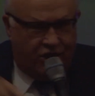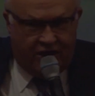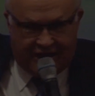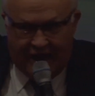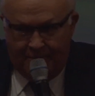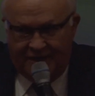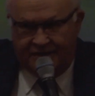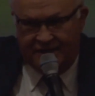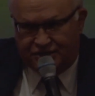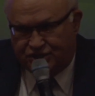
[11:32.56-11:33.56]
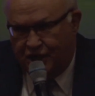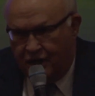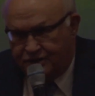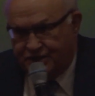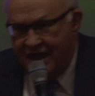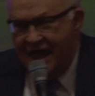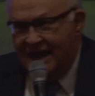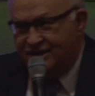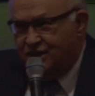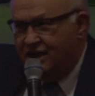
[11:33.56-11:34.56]
going to come into this church.
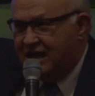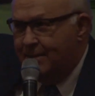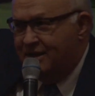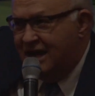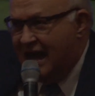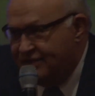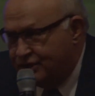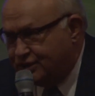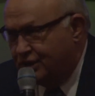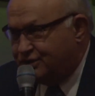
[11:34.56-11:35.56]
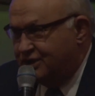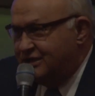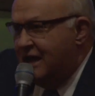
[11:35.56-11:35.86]
And it's going to come into other churches.